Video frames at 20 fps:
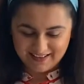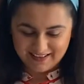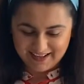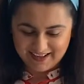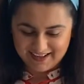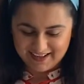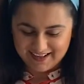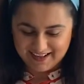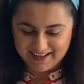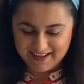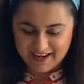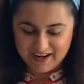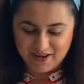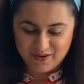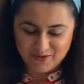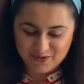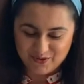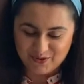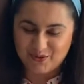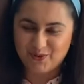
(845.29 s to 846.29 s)
are
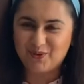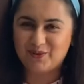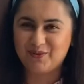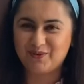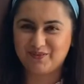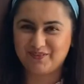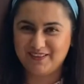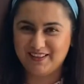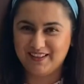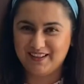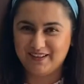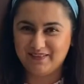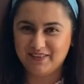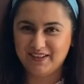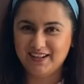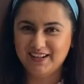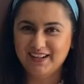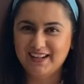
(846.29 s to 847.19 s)
out of the oven.